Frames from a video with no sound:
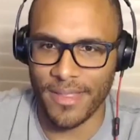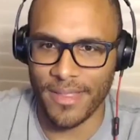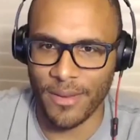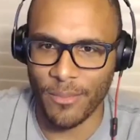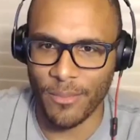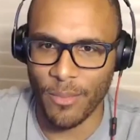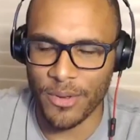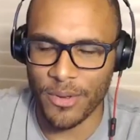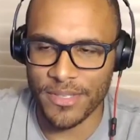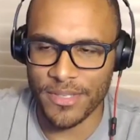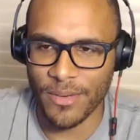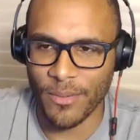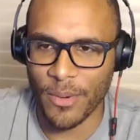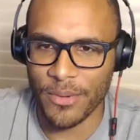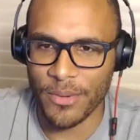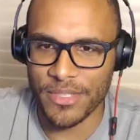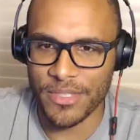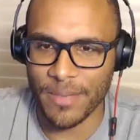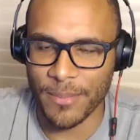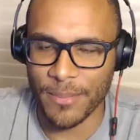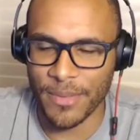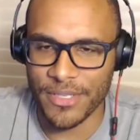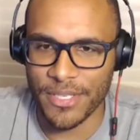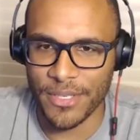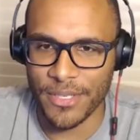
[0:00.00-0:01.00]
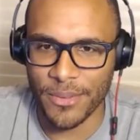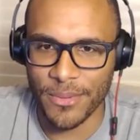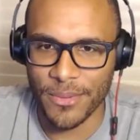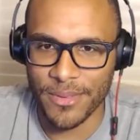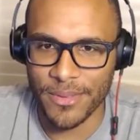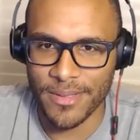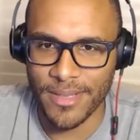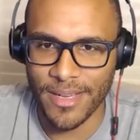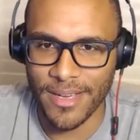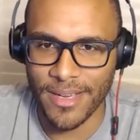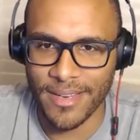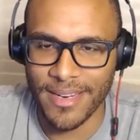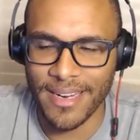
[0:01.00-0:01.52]
then, what was it? What was number two?
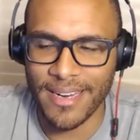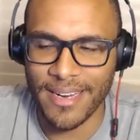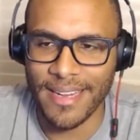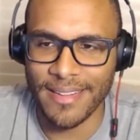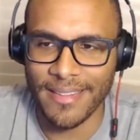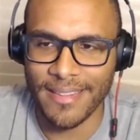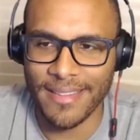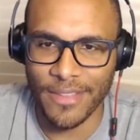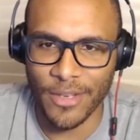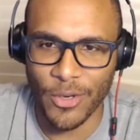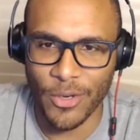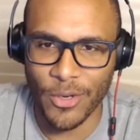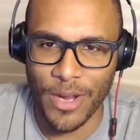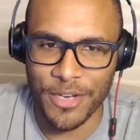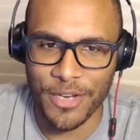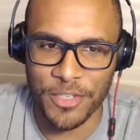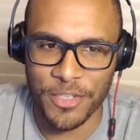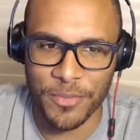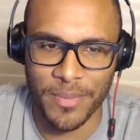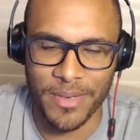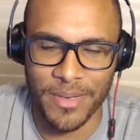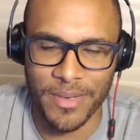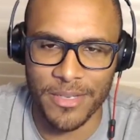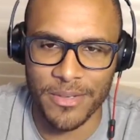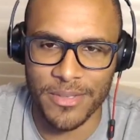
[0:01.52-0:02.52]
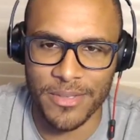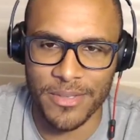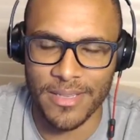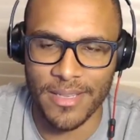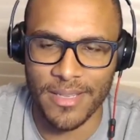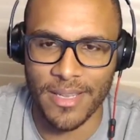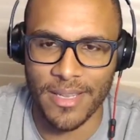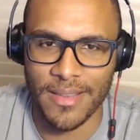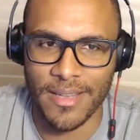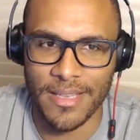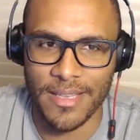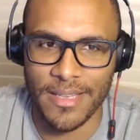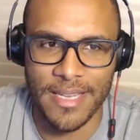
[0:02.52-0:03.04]
Uh, not, not, not the question, but you said
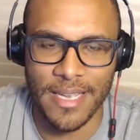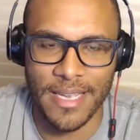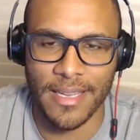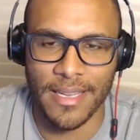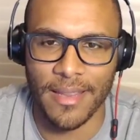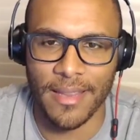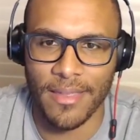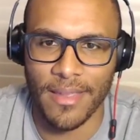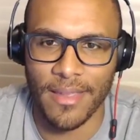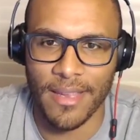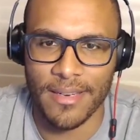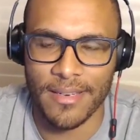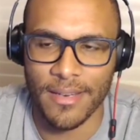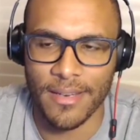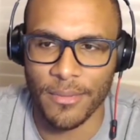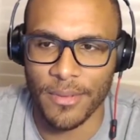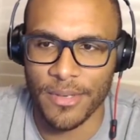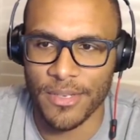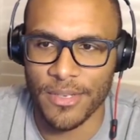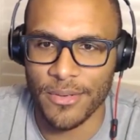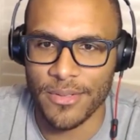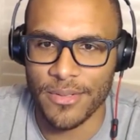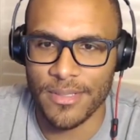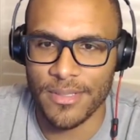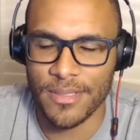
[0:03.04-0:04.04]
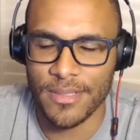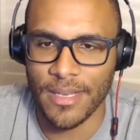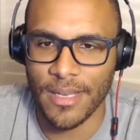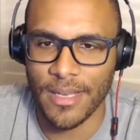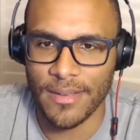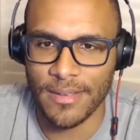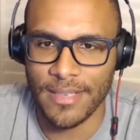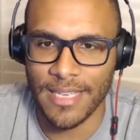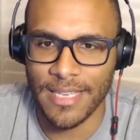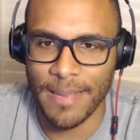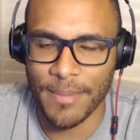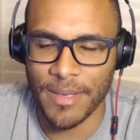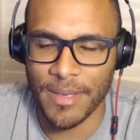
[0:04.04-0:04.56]
the the second thing to reduce uh,
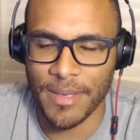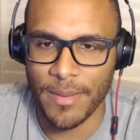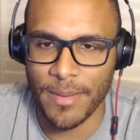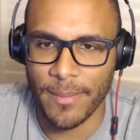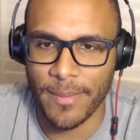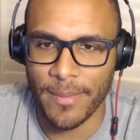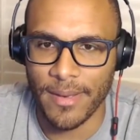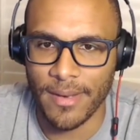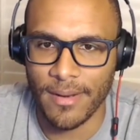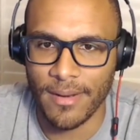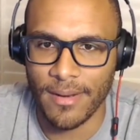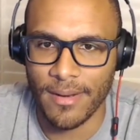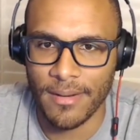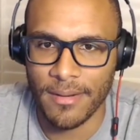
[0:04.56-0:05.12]
the time commitment.